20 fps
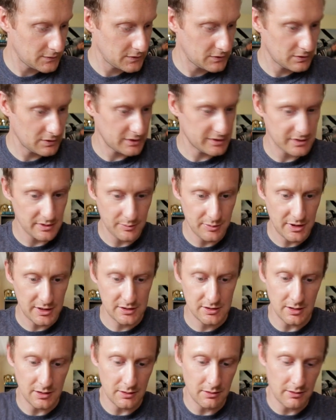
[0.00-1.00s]
So that's that
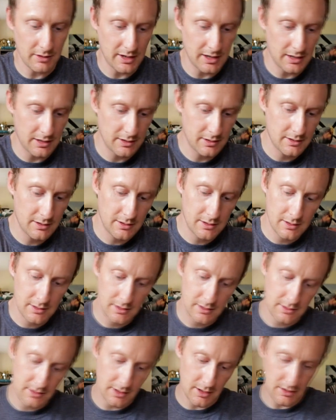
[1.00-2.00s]
page done already.
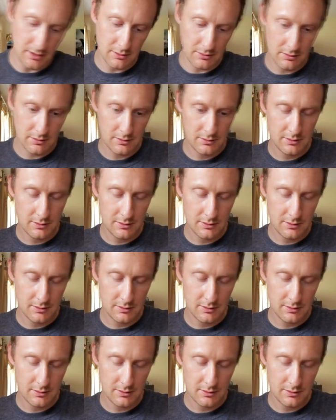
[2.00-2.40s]
Now,